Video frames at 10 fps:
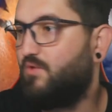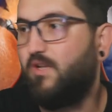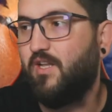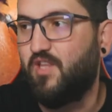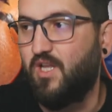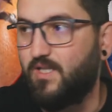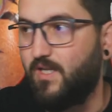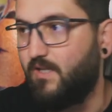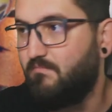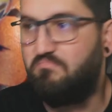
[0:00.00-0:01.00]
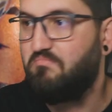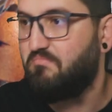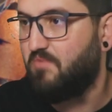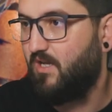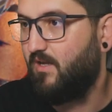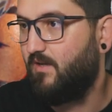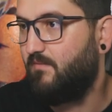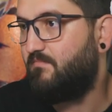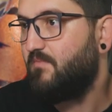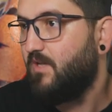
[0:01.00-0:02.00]
20, 30
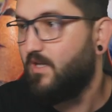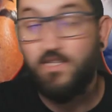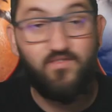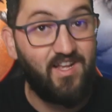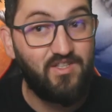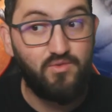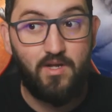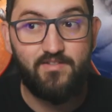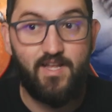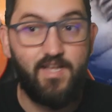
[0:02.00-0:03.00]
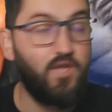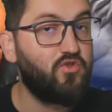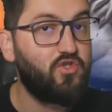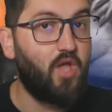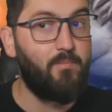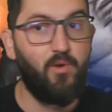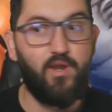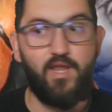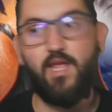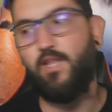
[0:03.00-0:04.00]
advanced ones, and then you start
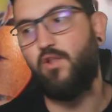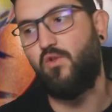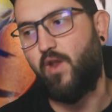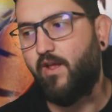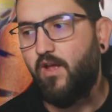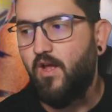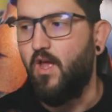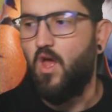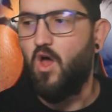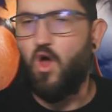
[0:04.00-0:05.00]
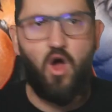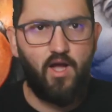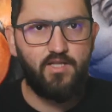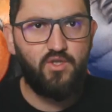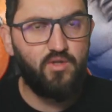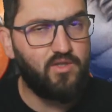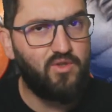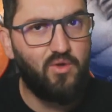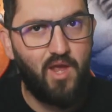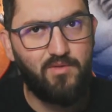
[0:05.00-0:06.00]
pulling, and then you're like, oh, I don't
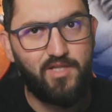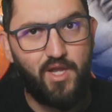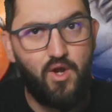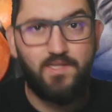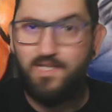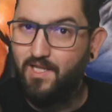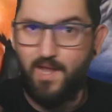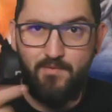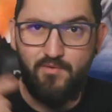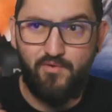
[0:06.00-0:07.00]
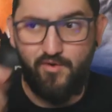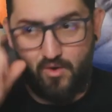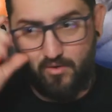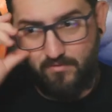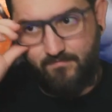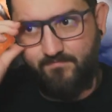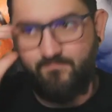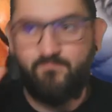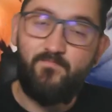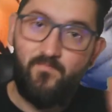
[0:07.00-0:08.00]
like what I got, let me reroll.
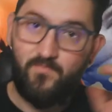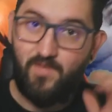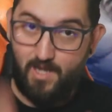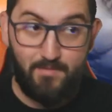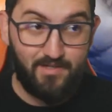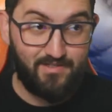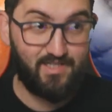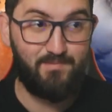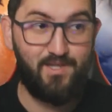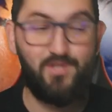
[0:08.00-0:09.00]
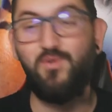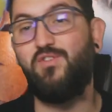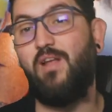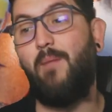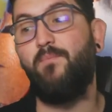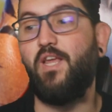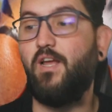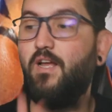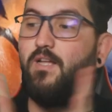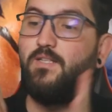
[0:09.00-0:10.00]
Let me explain to you
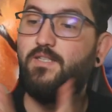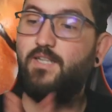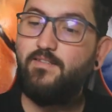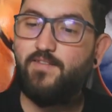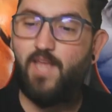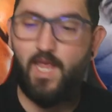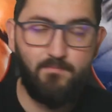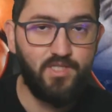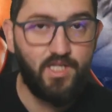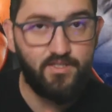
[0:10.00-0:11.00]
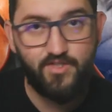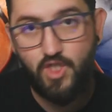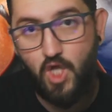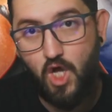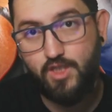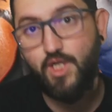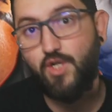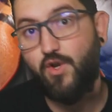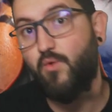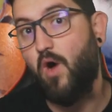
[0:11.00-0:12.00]
something. This game does not
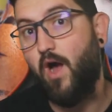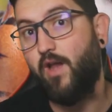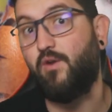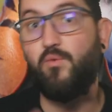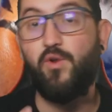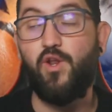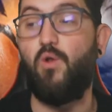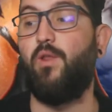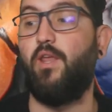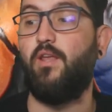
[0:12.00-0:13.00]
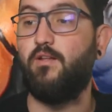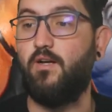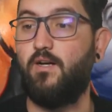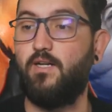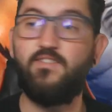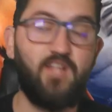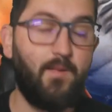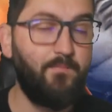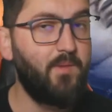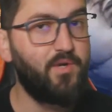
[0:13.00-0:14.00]
require rerolling. It's
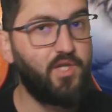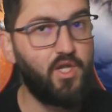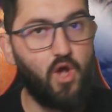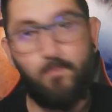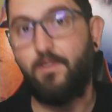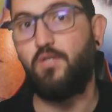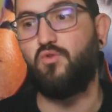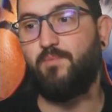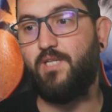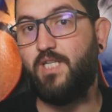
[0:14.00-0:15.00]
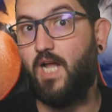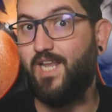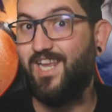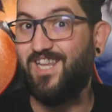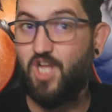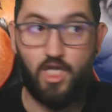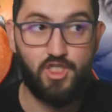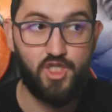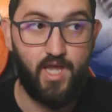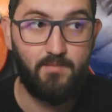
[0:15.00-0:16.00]
something pretty common to be done in
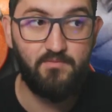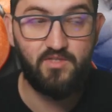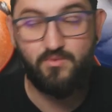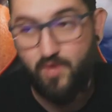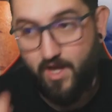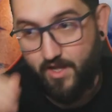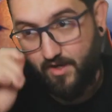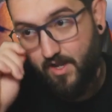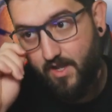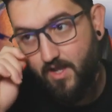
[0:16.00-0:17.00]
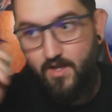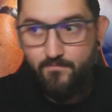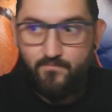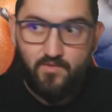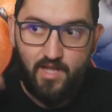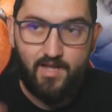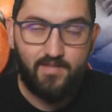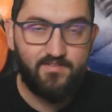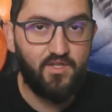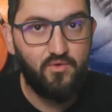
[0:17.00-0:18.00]
gacha games where, like
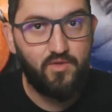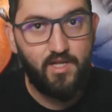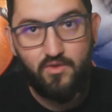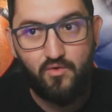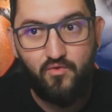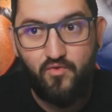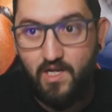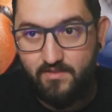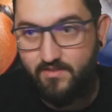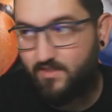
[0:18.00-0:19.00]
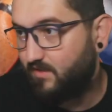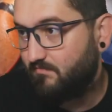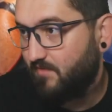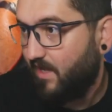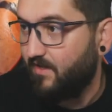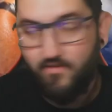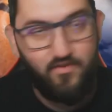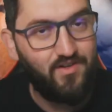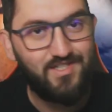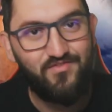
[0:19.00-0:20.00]
I said, you get your first, like in the
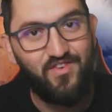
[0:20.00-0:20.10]
first